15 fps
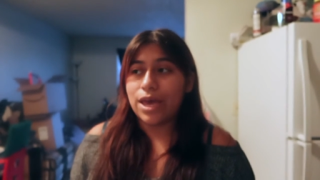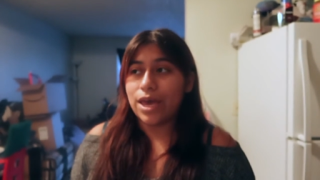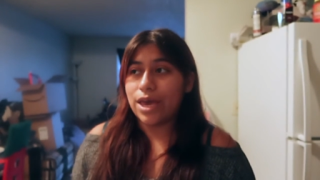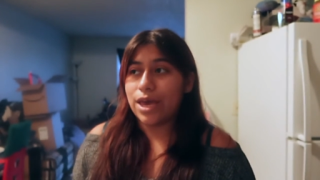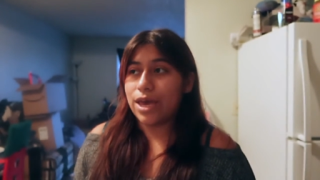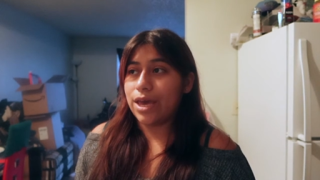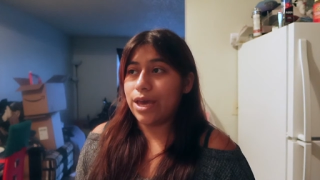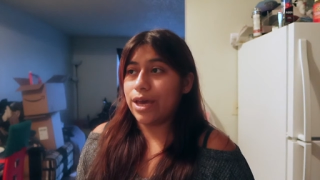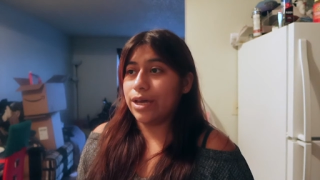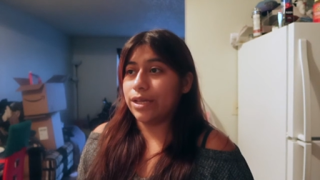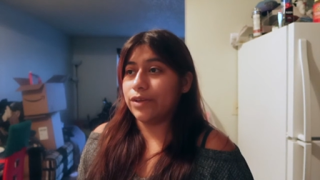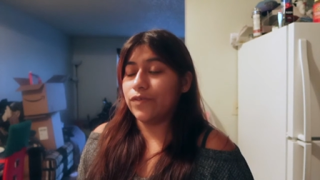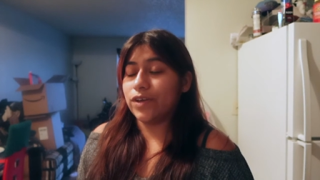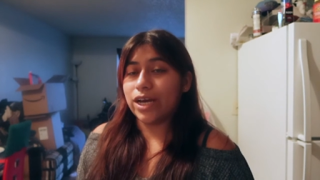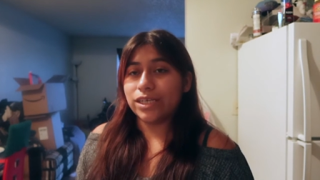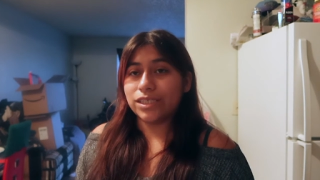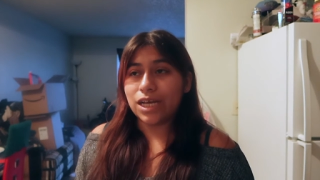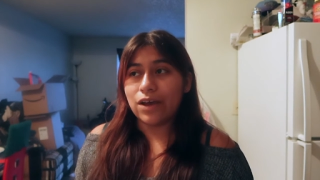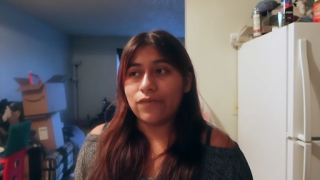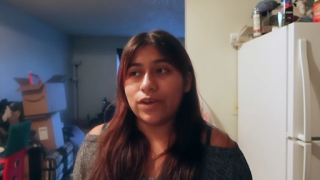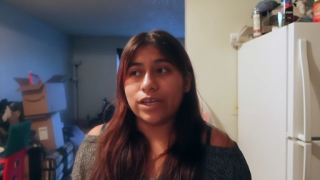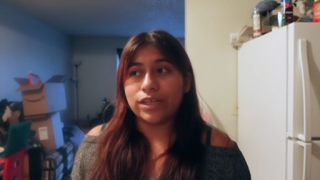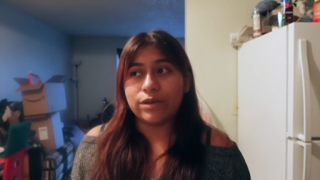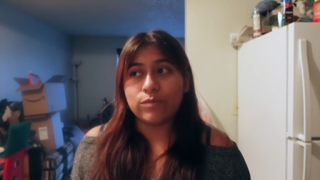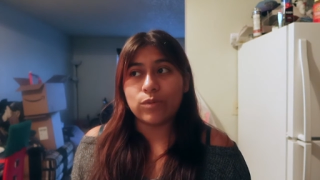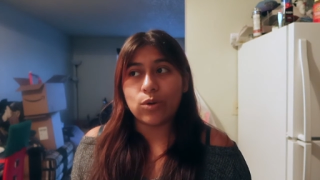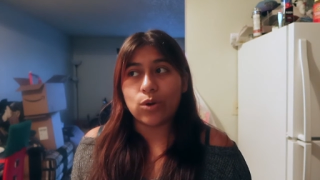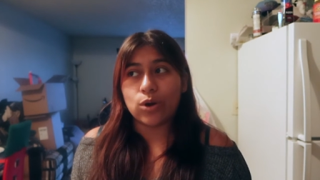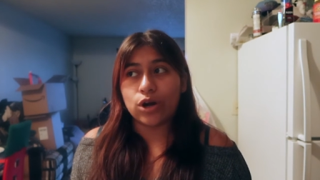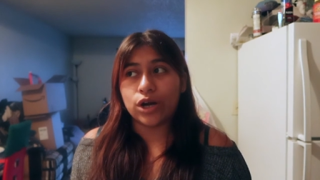And if you guys have any
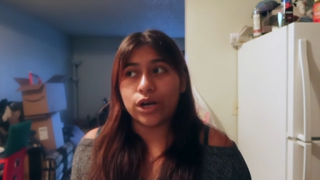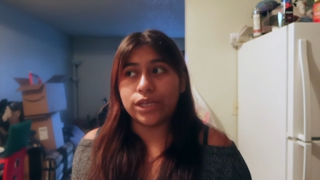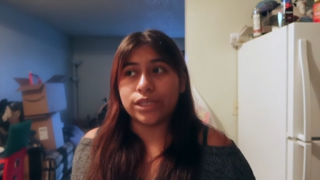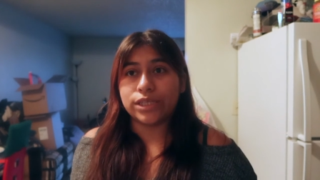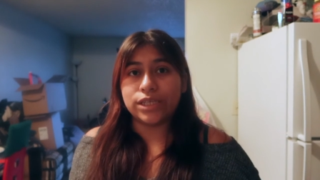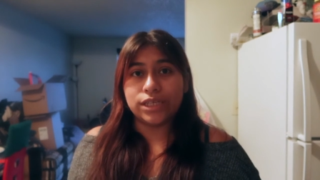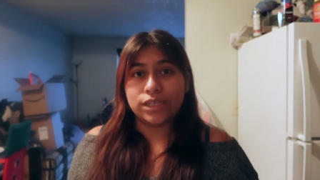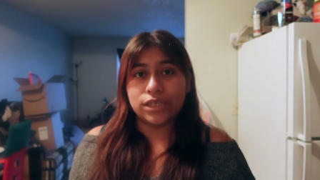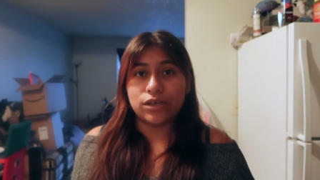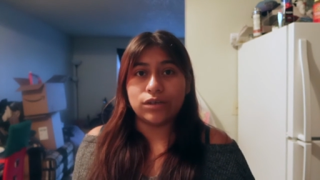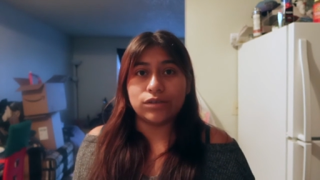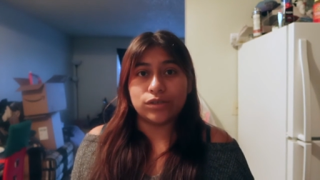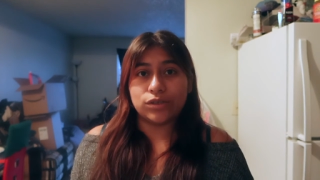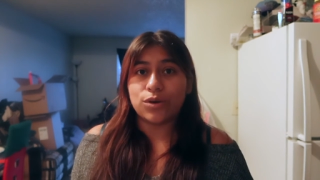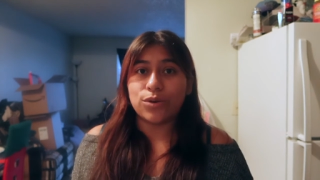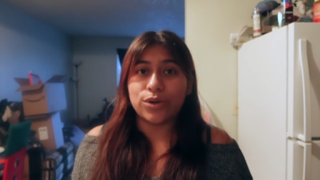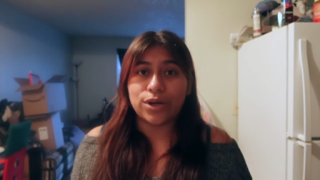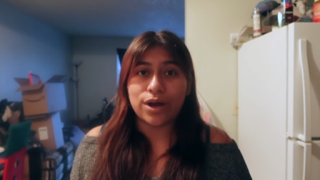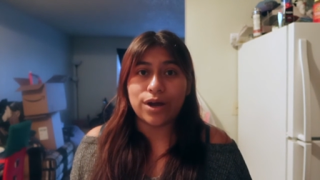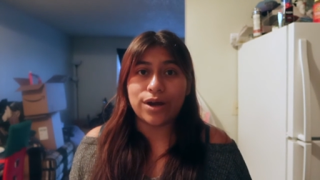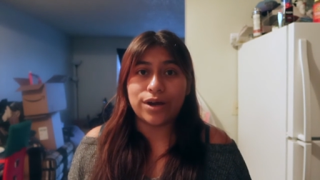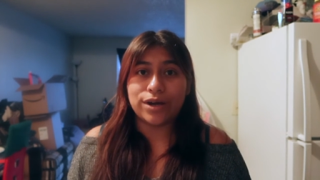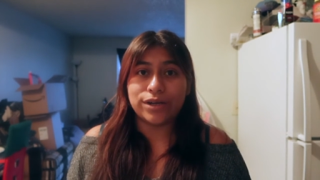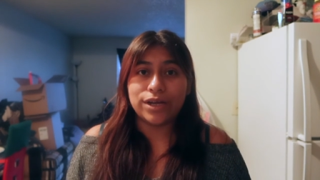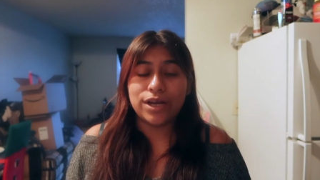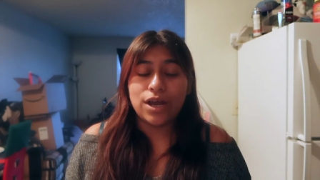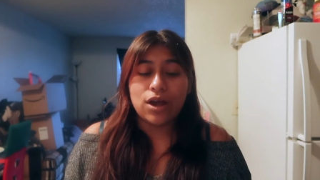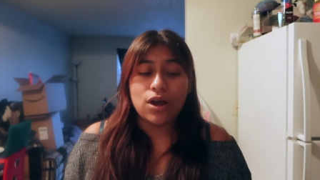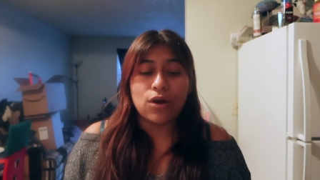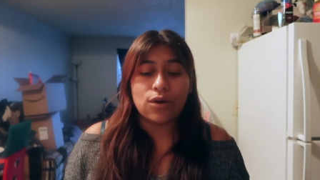more details going on
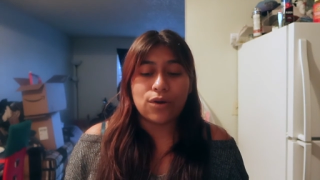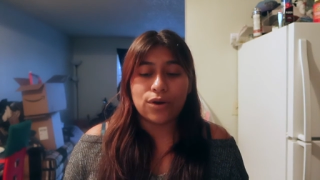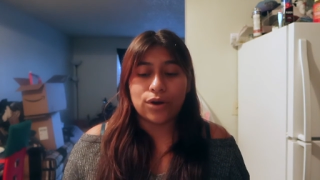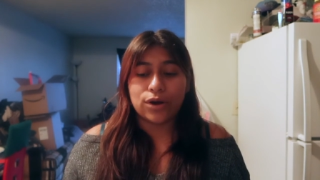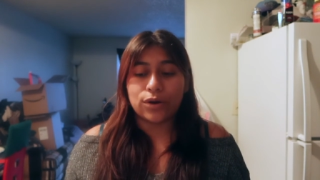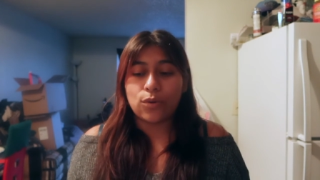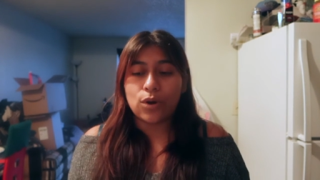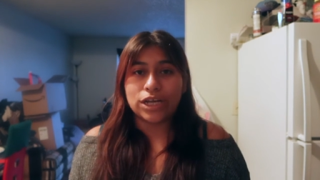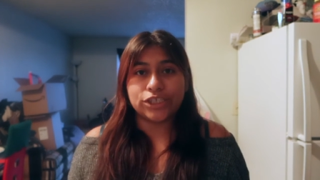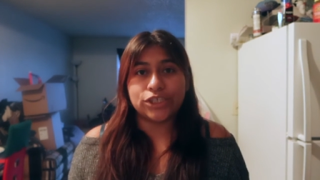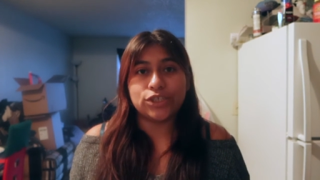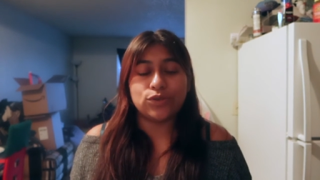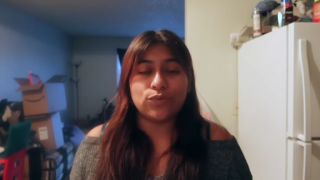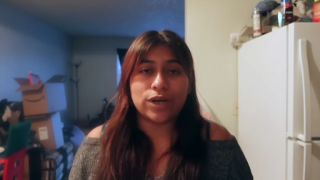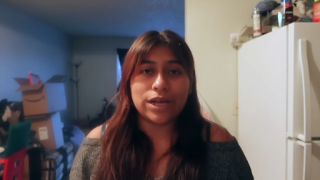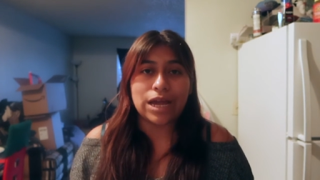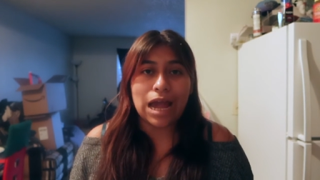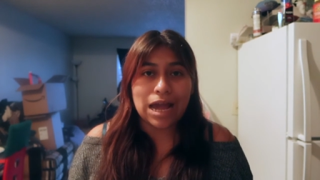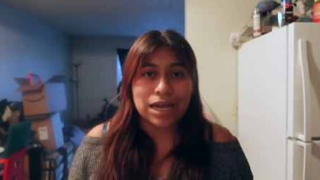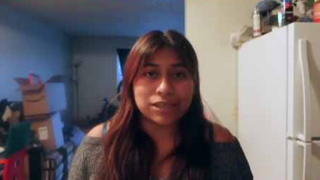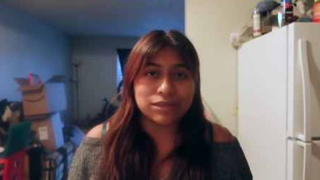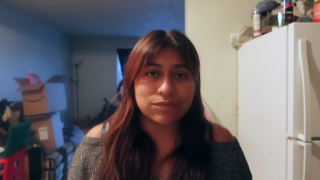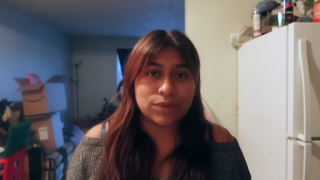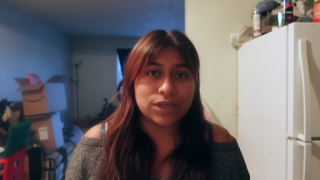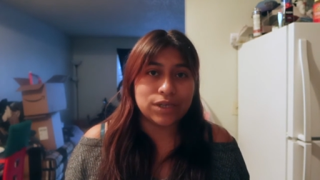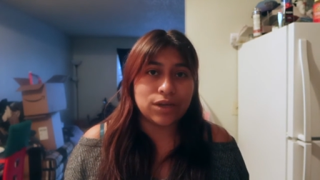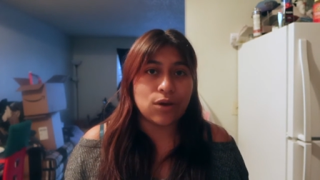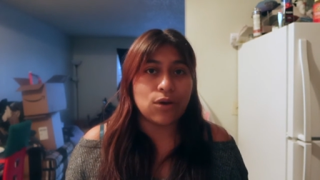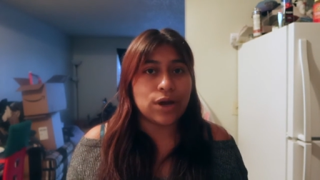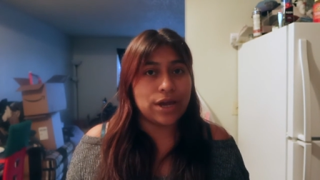or questions you want to ask
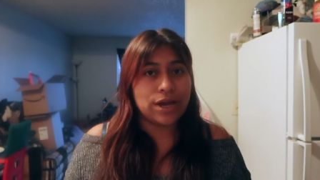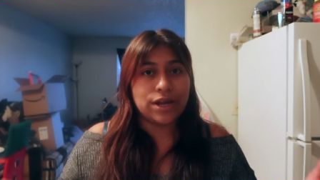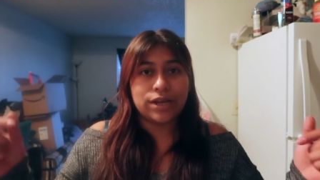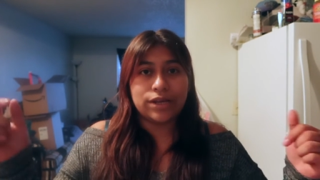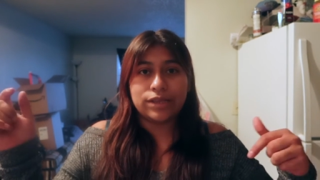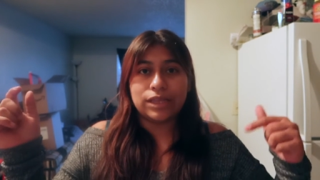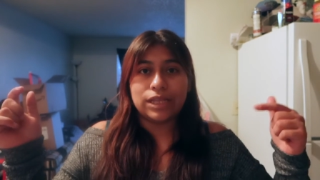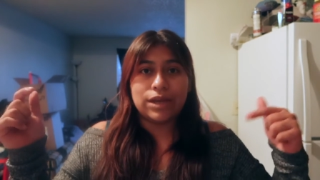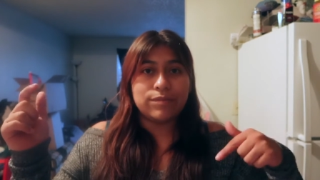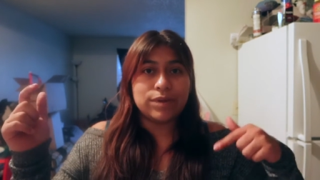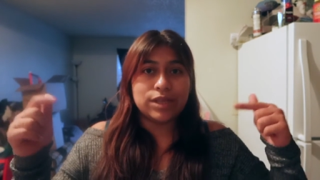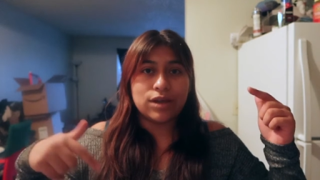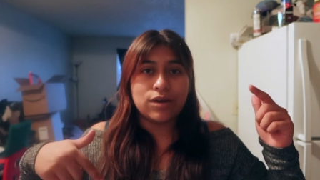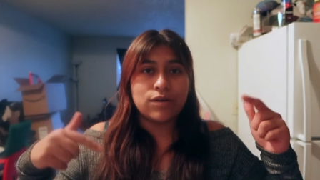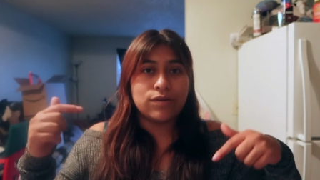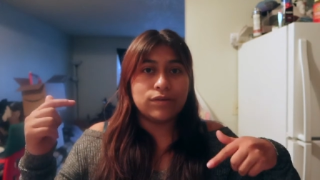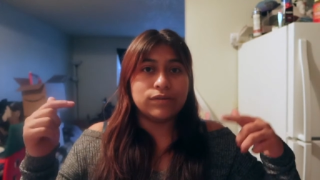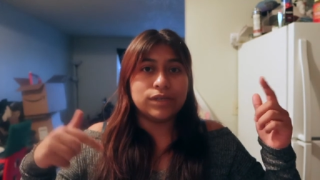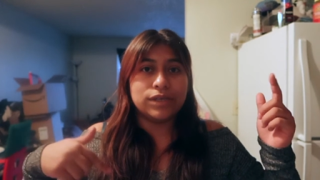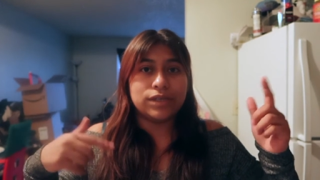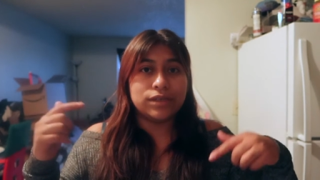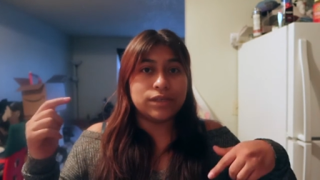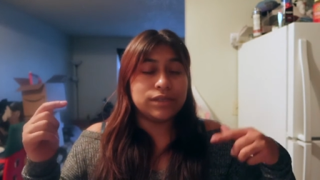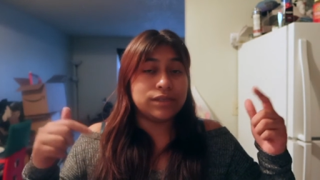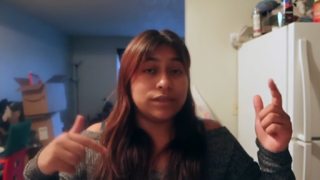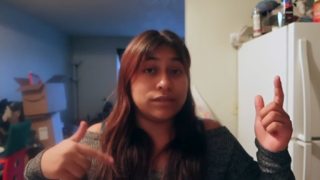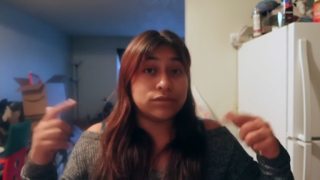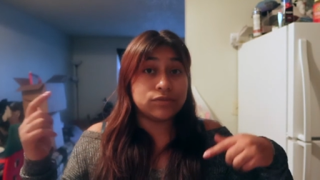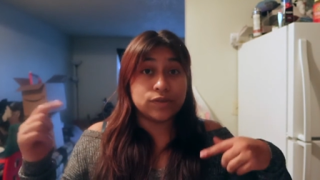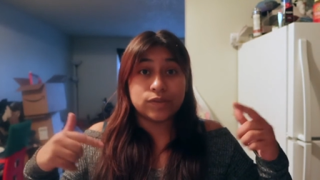me, go ahead and let me know in the
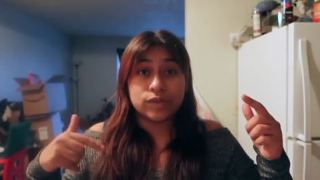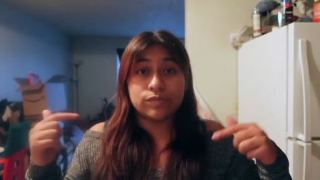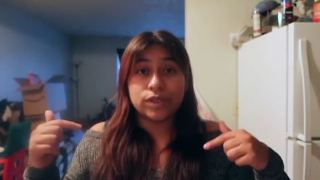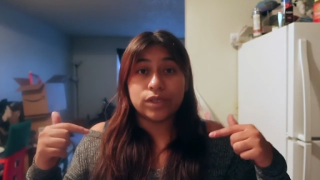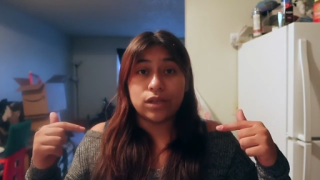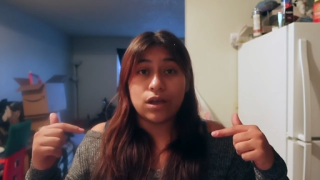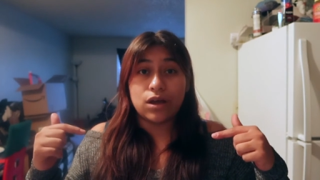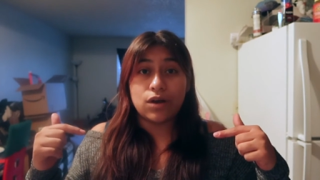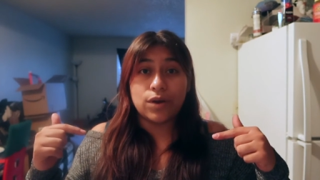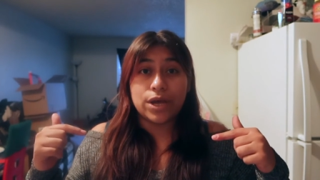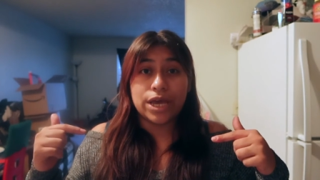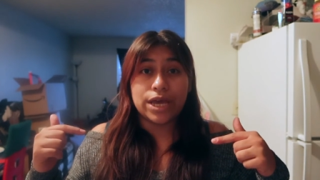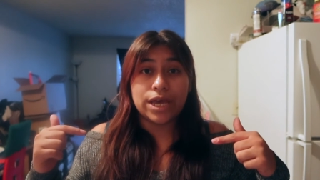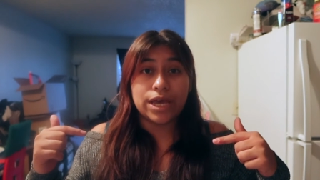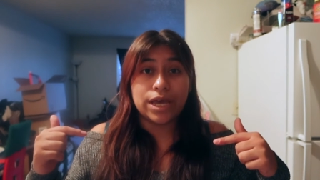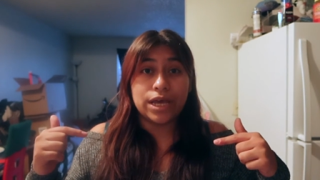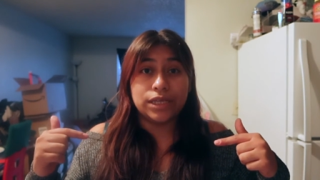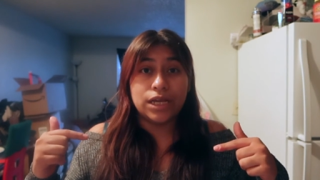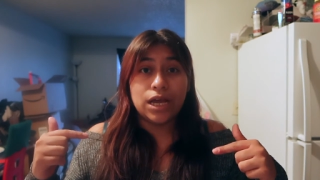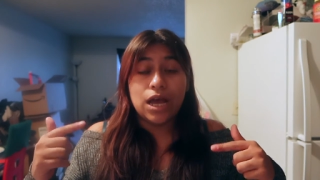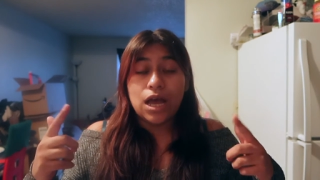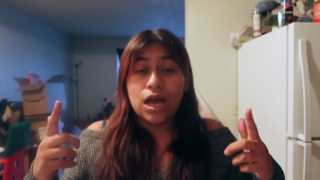description below, and